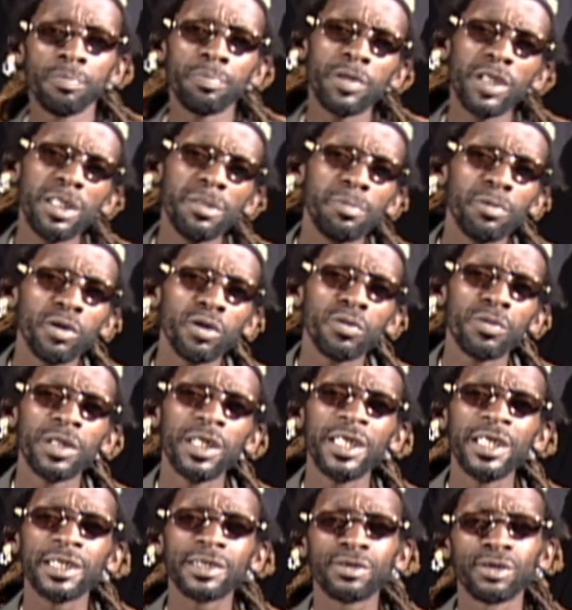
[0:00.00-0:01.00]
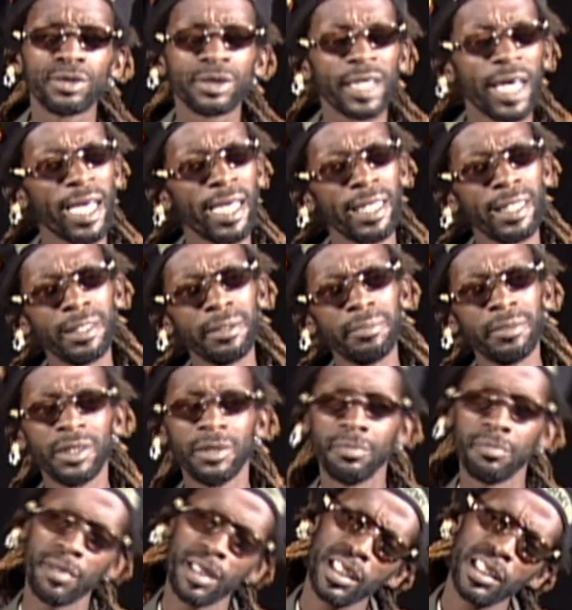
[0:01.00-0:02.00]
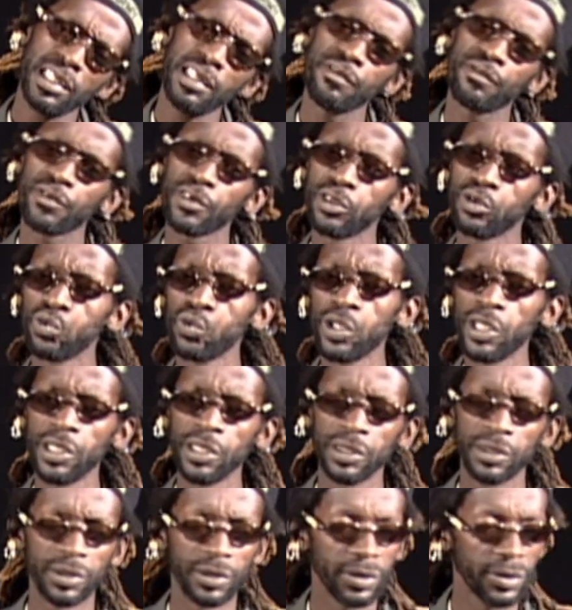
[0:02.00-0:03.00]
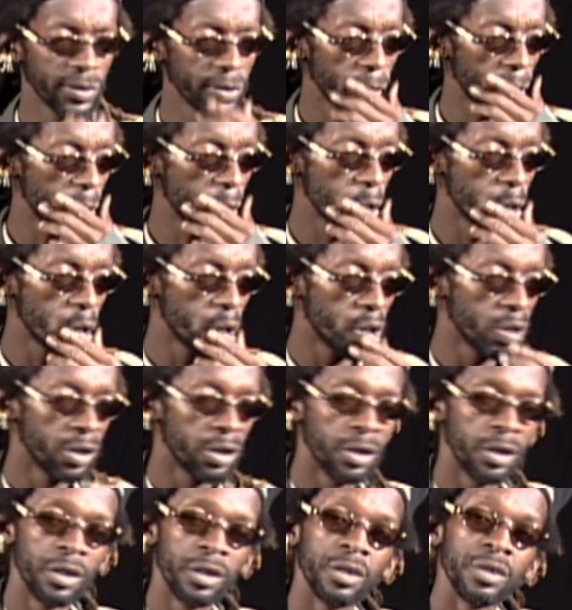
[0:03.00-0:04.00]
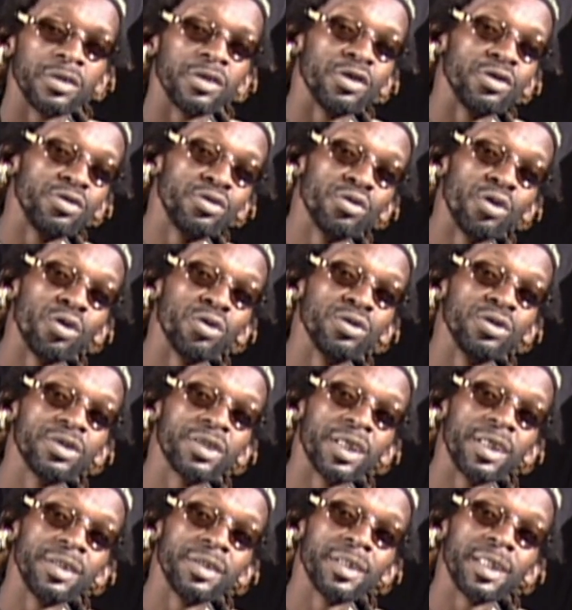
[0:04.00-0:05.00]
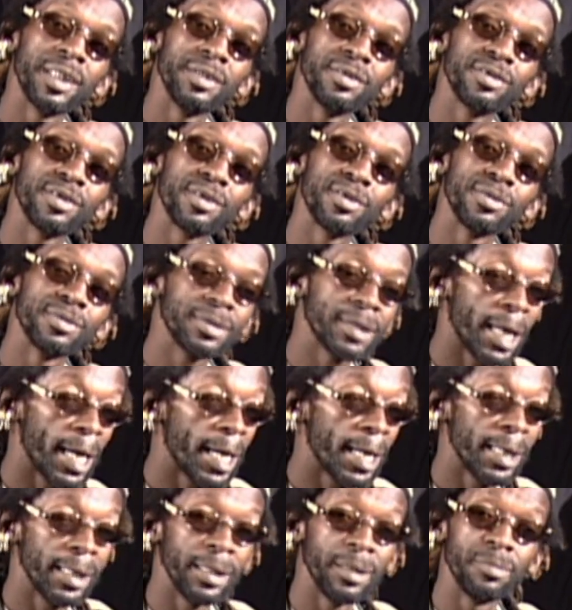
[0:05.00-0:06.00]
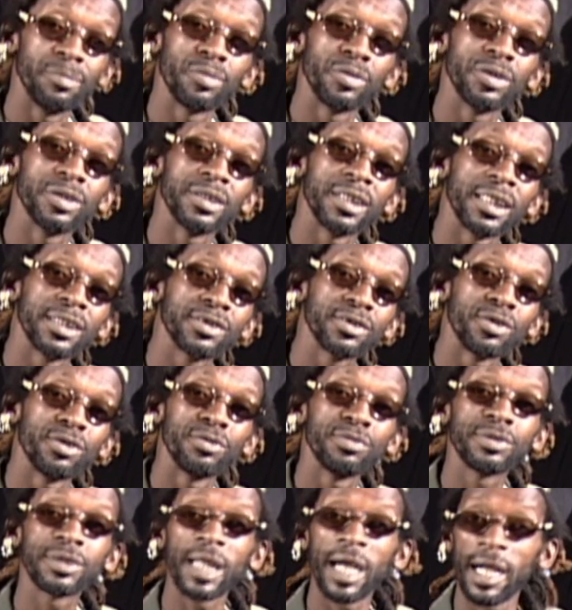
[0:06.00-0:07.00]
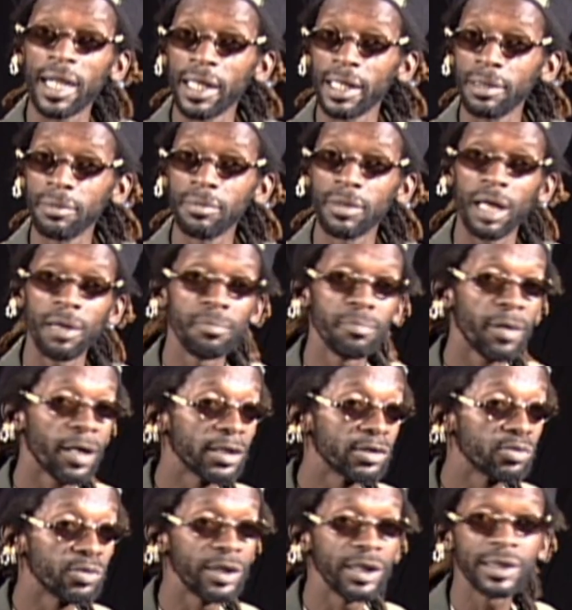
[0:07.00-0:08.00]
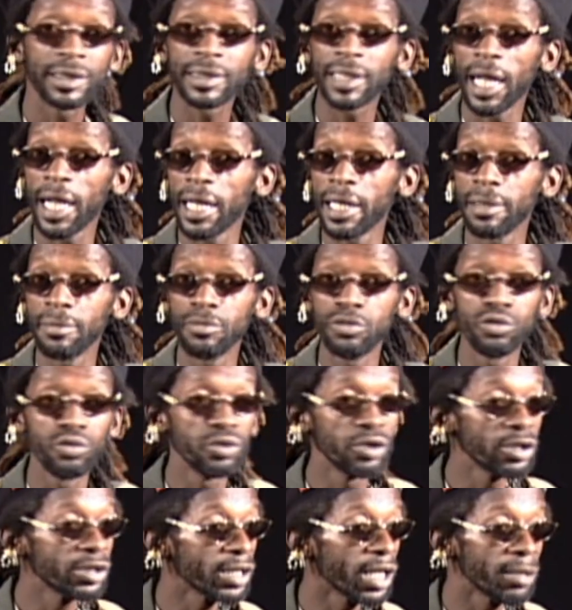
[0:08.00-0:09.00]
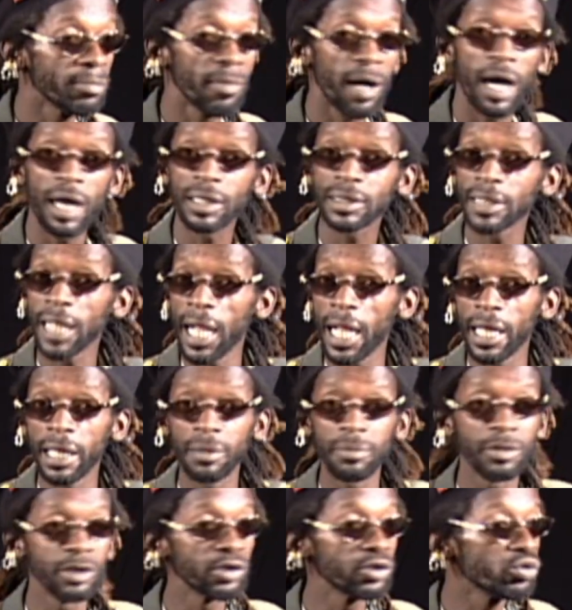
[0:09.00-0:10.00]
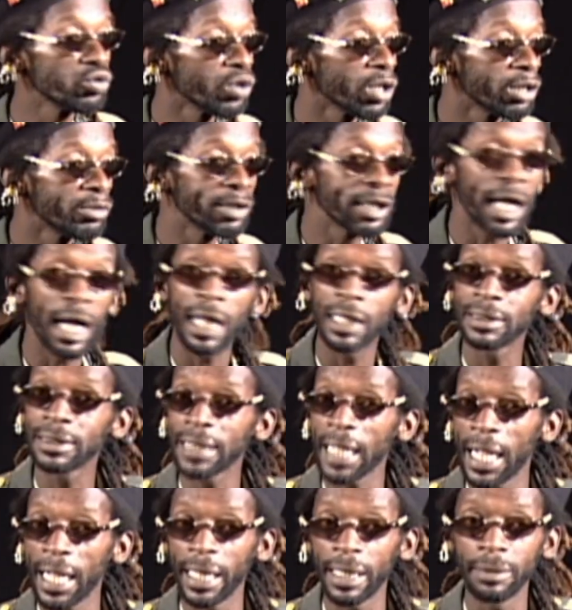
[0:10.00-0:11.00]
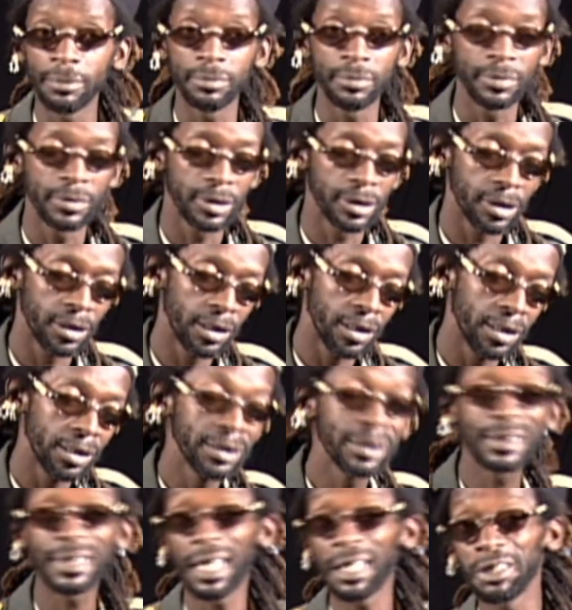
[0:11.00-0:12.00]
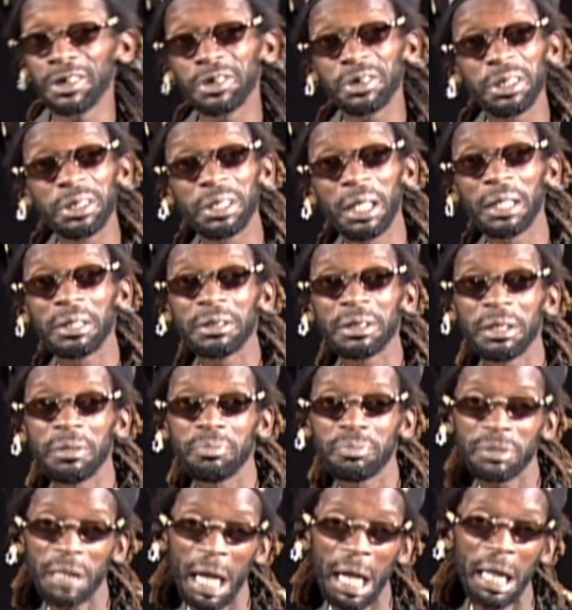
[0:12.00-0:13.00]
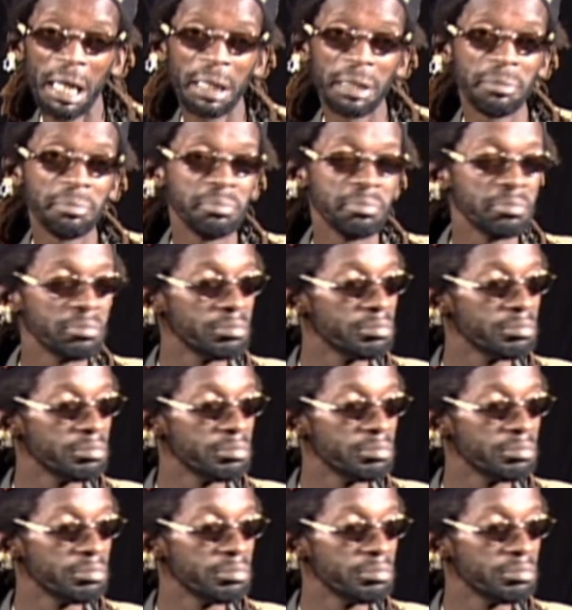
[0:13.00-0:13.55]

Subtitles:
people relate to time in many different ways. Judge sentenced to time, prisoner served time, lampers waste time, musician mark time, historian record time, statistician keep time,